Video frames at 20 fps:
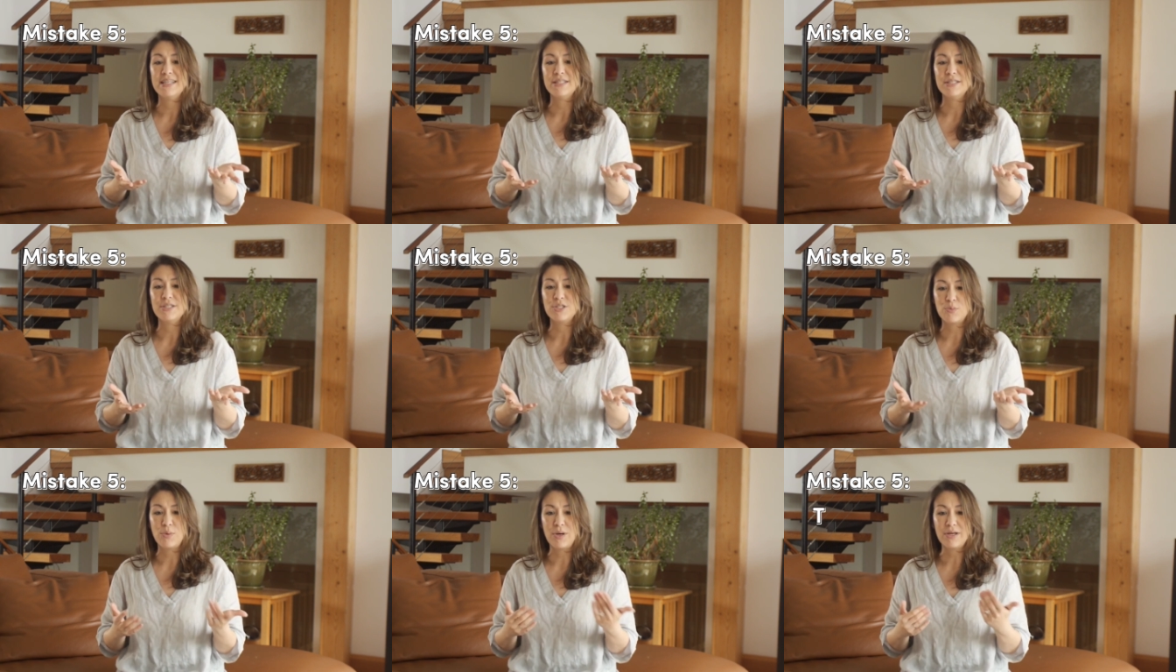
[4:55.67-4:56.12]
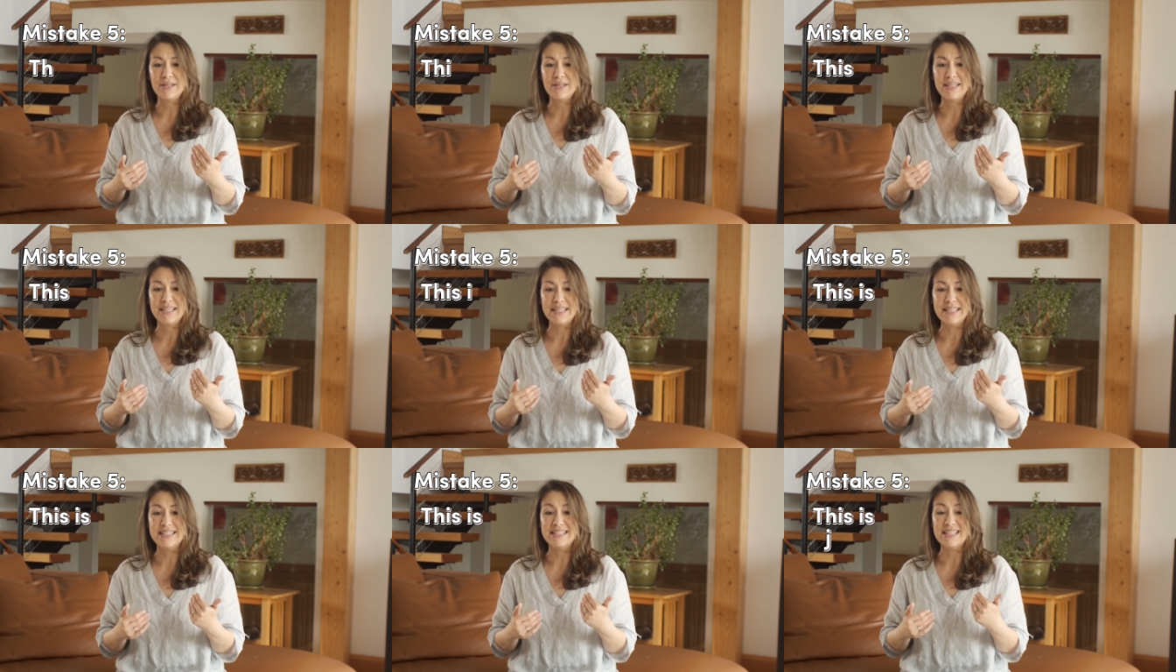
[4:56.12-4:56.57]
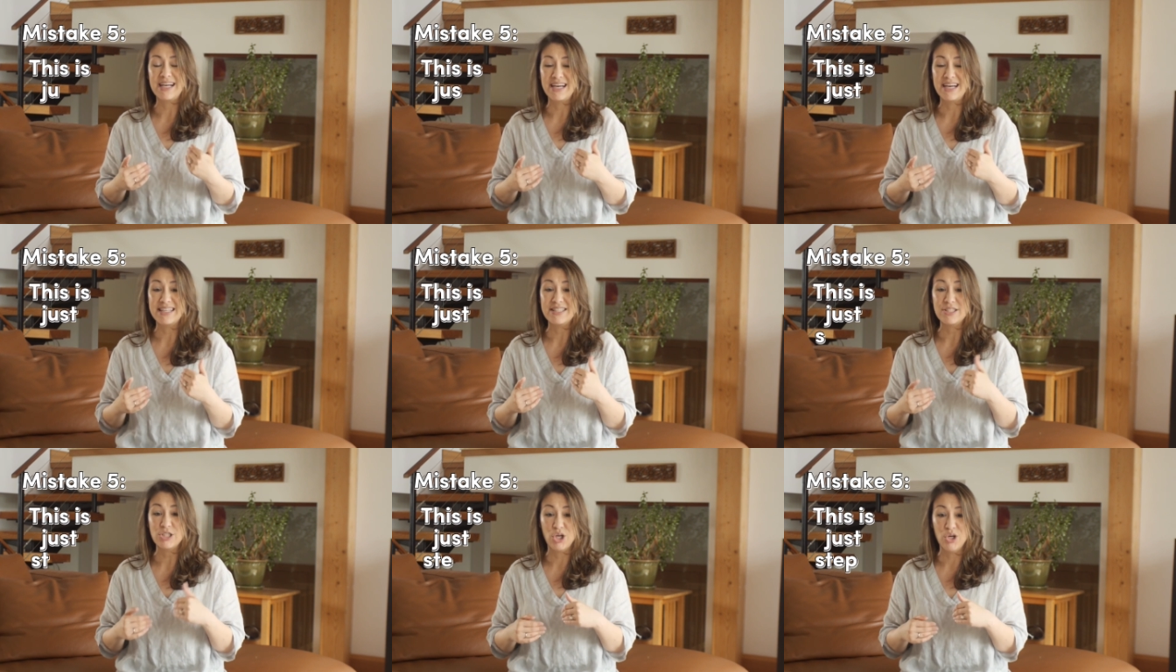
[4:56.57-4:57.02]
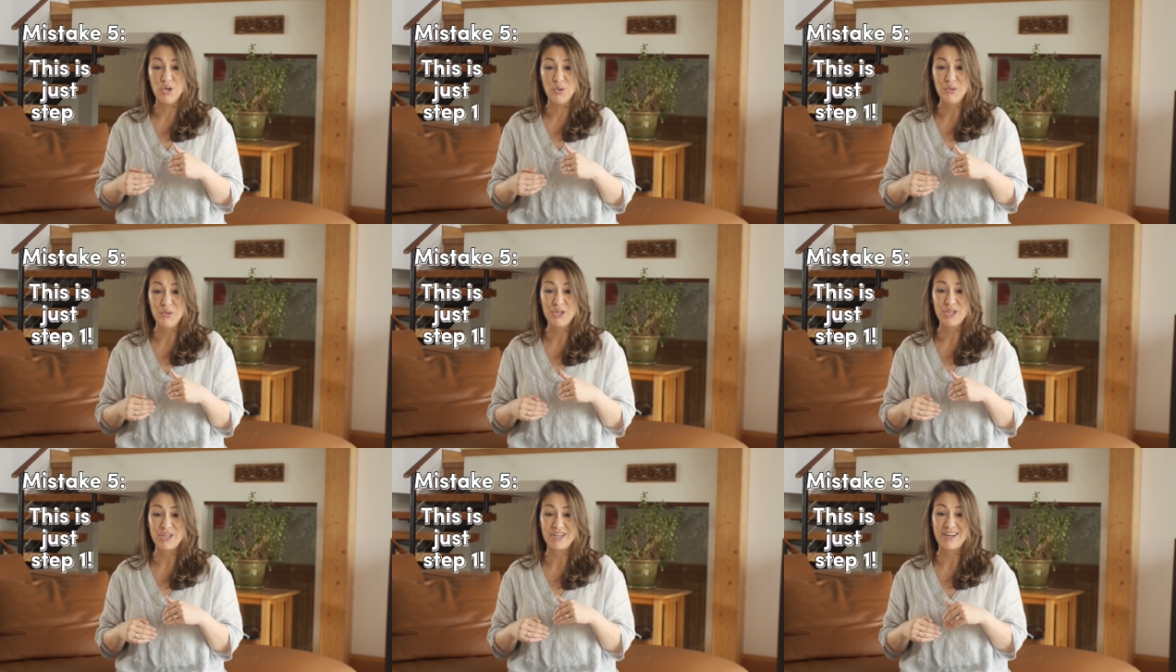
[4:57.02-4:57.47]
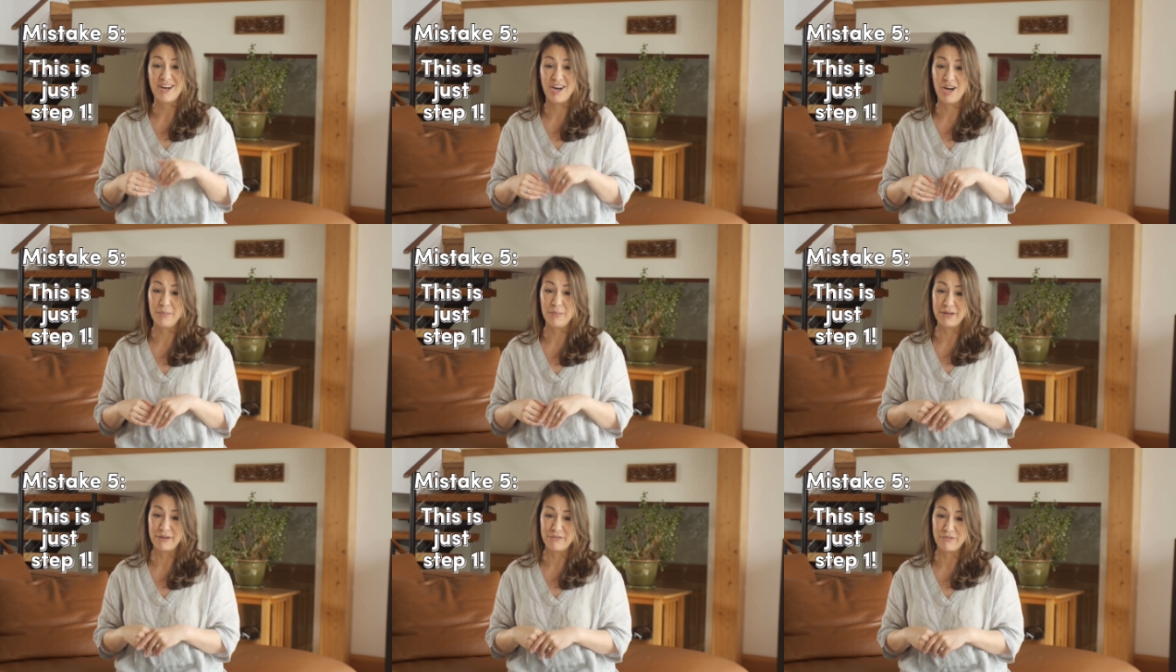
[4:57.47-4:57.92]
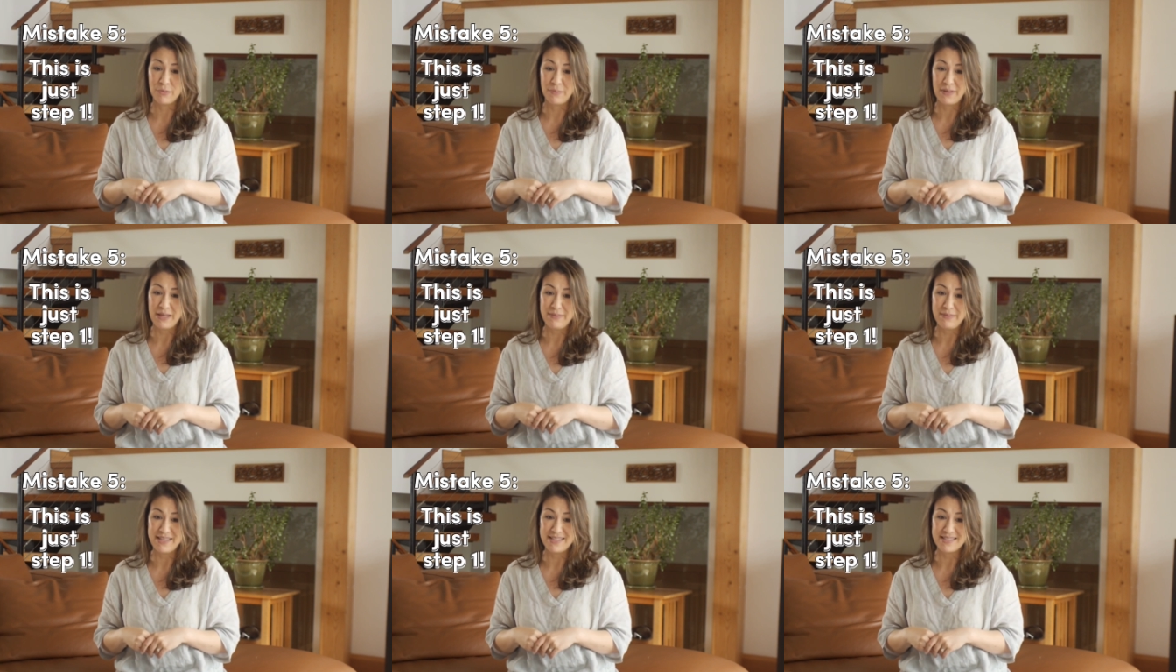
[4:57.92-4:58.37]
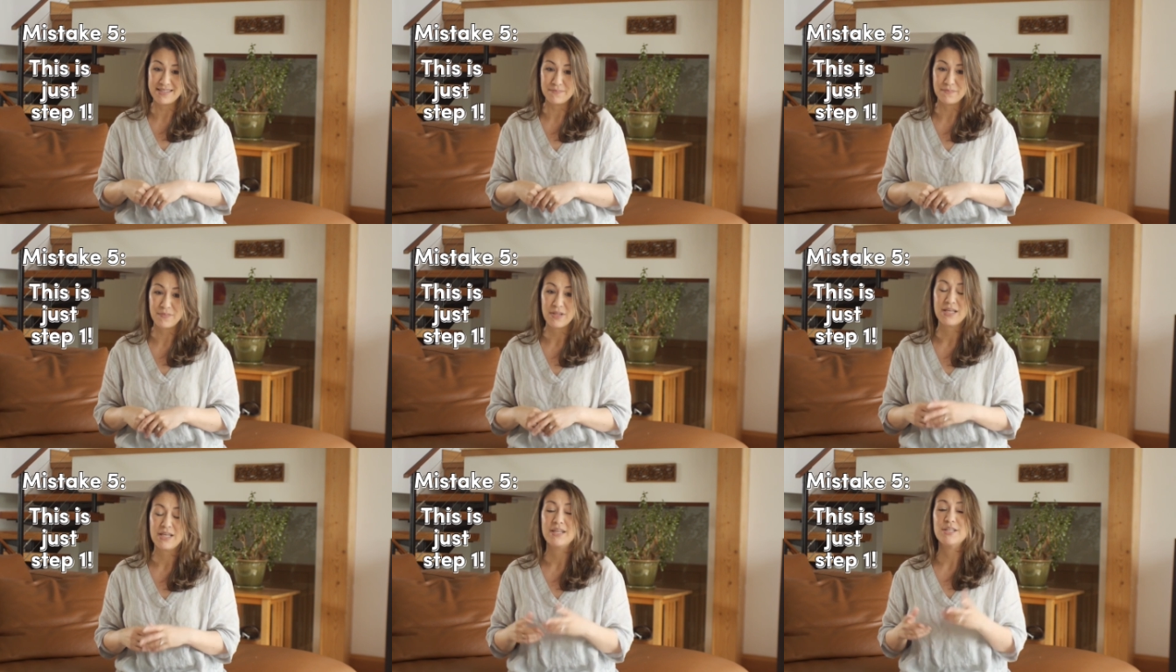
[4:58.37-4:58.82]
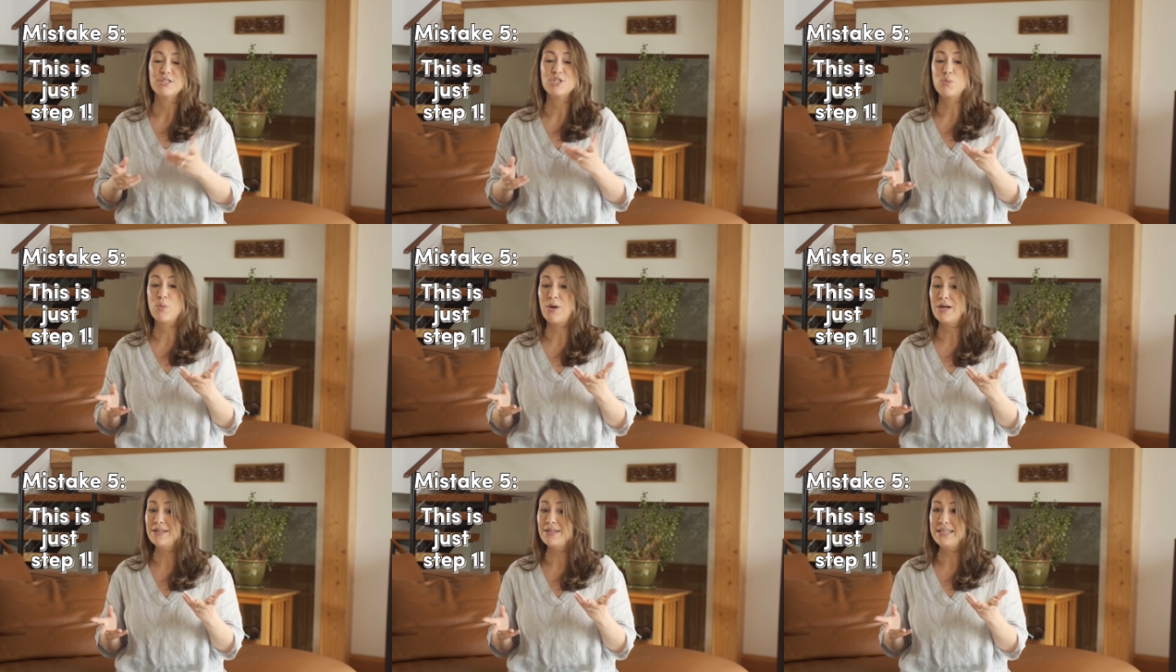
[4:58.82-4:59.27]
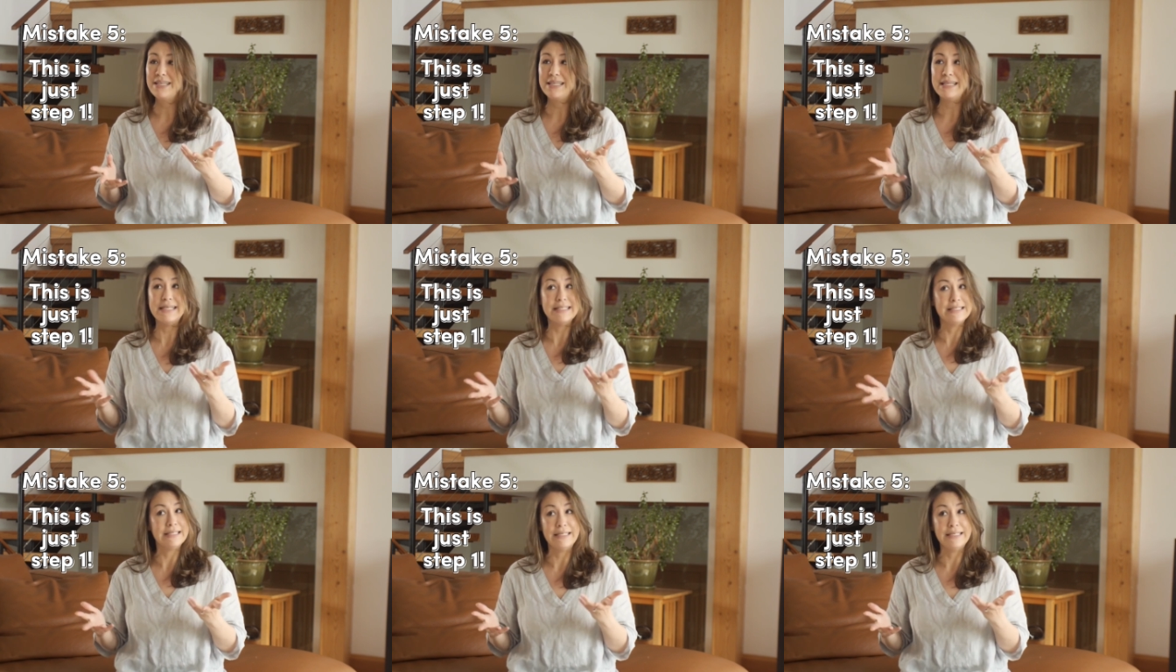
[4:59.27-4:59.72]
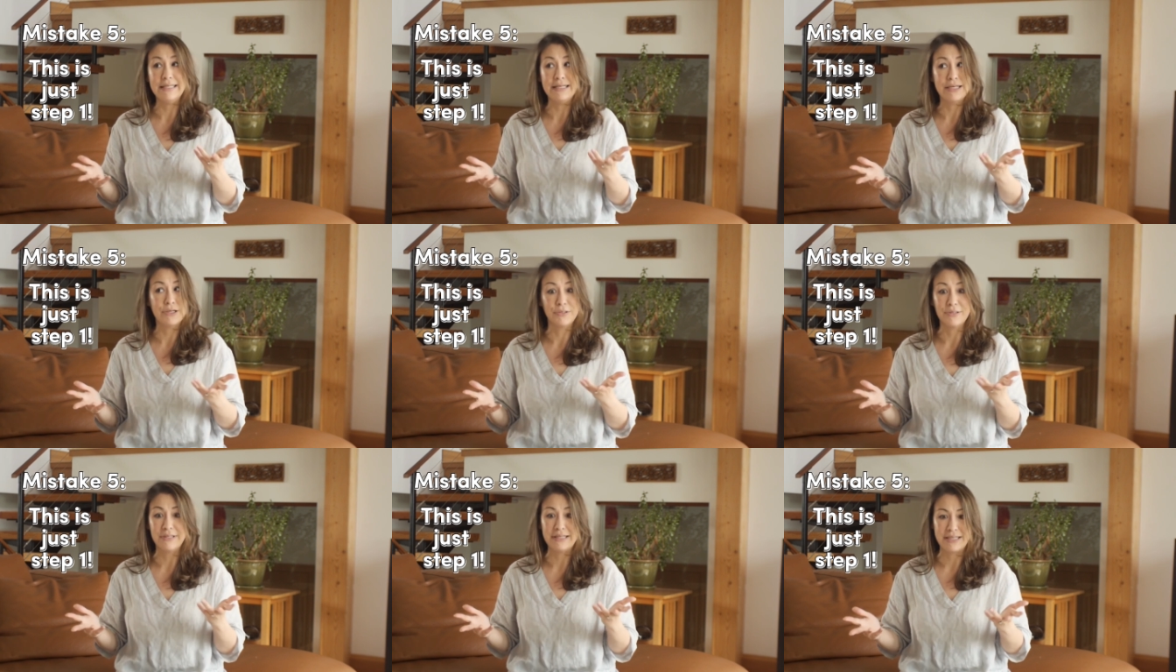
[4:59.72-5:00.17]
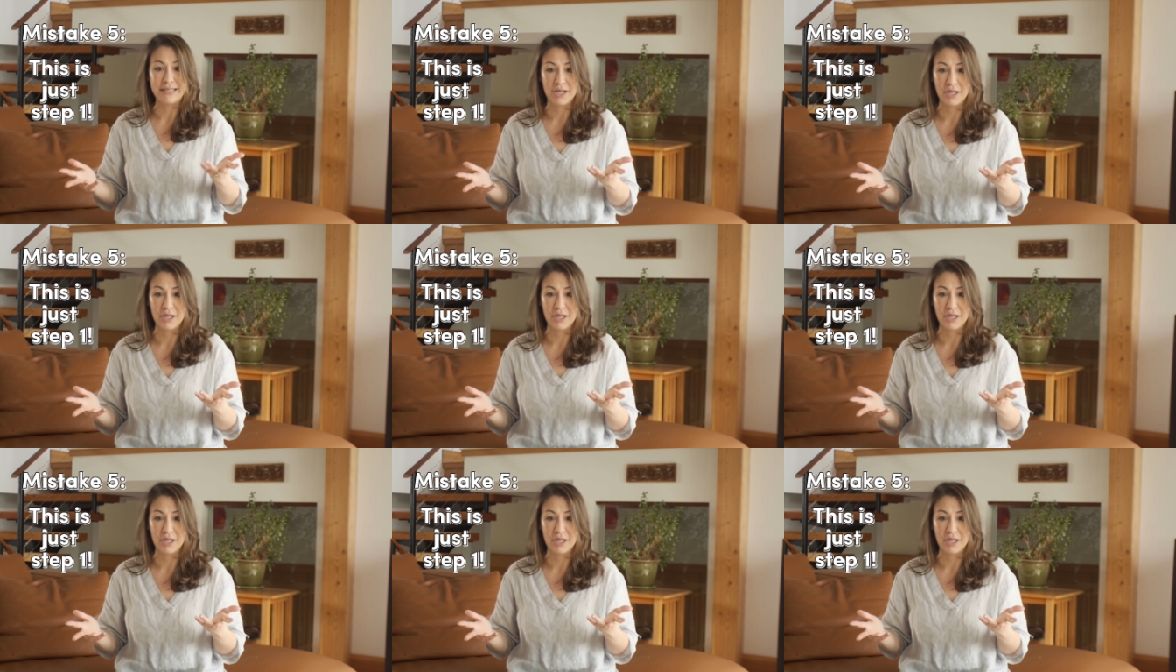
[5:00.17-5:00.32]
swaddling is on its own calming for babies. Swaddling isn't inherently